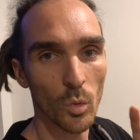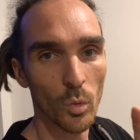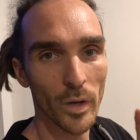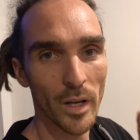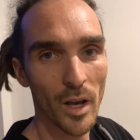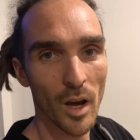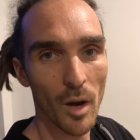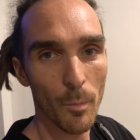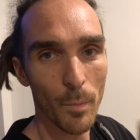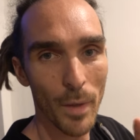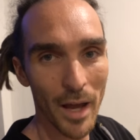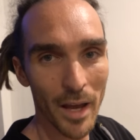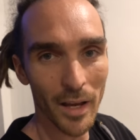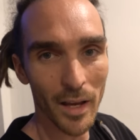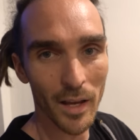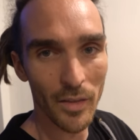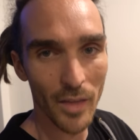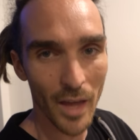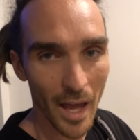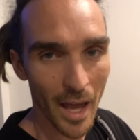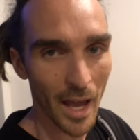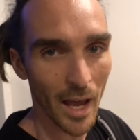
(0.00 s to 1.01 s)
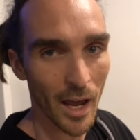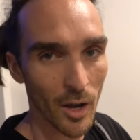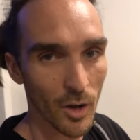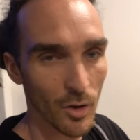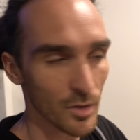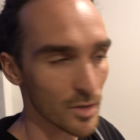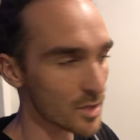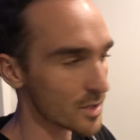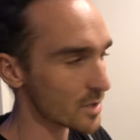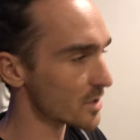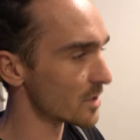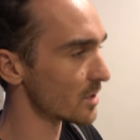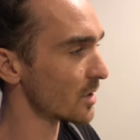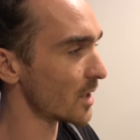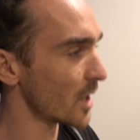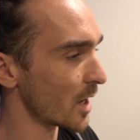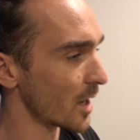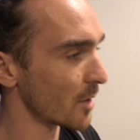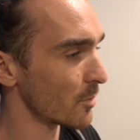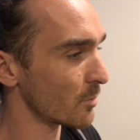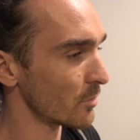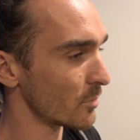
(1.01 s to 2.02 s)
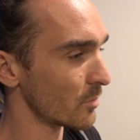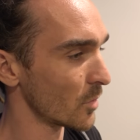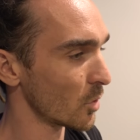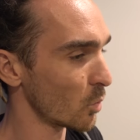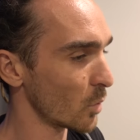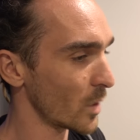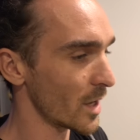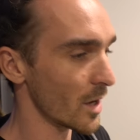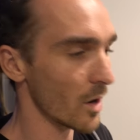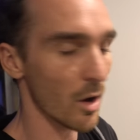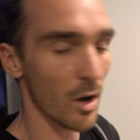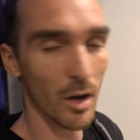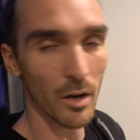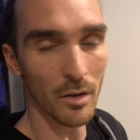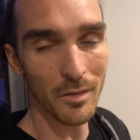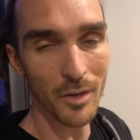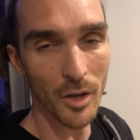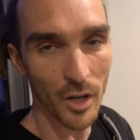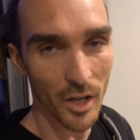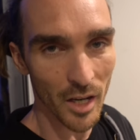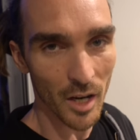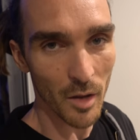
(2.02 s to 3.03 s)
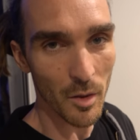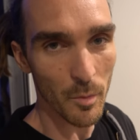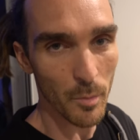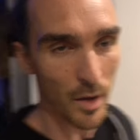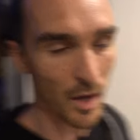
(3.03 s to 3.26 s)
We are back at the house. Um, we are cooking up the